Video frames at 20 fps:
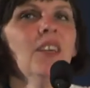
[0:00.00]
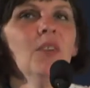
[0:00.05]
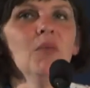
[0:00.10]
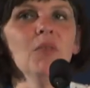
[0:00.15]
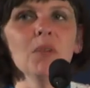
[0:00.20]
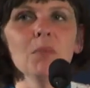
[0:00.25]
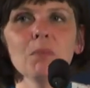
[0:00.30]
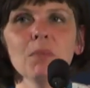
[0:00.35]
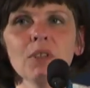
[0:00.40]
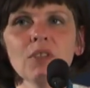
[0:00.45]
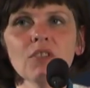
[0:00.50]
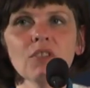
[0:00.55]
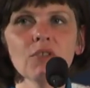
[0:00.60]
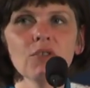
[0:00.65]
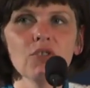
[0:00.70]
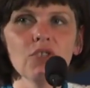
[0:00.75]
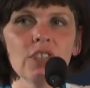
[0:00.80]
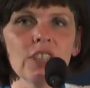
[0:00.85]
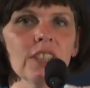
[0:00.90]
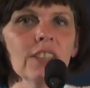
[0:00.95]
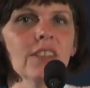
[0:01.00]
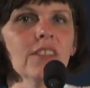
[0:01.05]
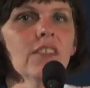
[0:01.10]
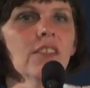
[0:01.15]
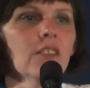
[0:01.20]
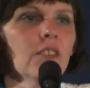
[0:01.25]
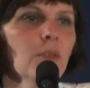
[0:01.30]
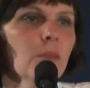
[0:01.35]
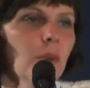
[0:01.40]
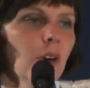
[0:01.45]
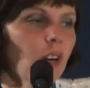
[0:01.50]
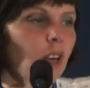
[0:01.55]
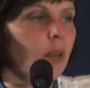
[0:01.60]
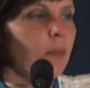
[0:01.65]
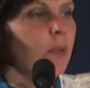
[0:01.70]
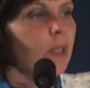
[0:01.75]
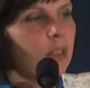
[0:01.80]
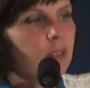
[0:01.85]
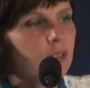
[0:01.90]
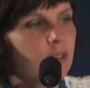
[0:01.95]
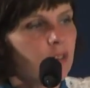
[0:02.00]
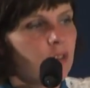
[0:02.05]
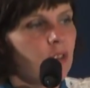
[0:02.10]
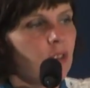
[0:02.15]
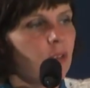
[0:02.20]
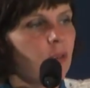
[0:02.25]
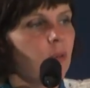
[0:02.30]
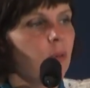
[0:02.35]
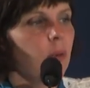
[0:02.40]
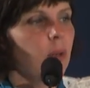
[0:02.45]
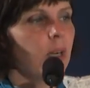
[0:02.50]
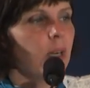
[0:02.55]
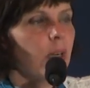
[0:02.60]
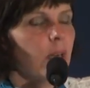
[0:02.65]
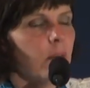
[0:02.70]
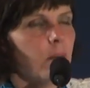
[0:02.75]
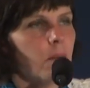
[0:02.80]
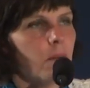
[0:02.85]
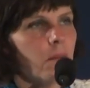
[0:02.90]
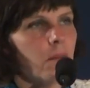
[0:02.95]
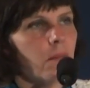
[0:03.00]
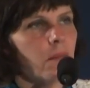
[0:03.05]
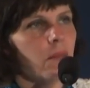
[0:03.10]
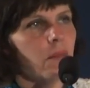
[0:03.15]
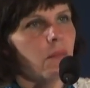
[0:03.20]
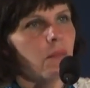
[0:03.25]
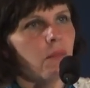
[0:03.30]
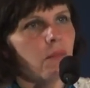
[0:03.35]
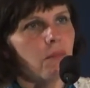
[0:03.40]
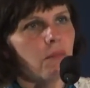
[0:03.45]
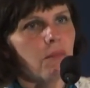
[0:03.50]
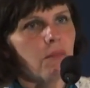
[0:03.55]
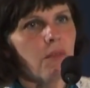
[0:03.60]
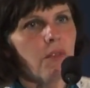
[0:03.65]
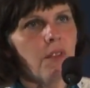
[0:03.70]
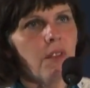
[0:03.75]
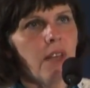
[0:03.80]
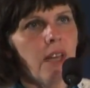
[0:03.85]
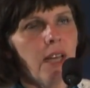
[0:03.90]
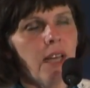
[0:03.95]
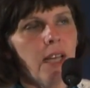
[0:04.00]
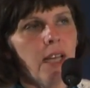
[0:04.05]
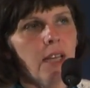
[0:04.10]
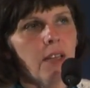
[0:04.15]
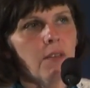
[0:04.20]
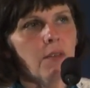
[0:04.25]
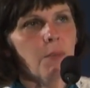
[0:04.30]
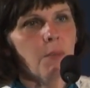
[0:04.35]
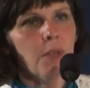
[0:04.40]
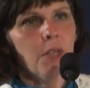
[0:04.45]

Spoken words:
we're a bunch of chickens in the parliament. So the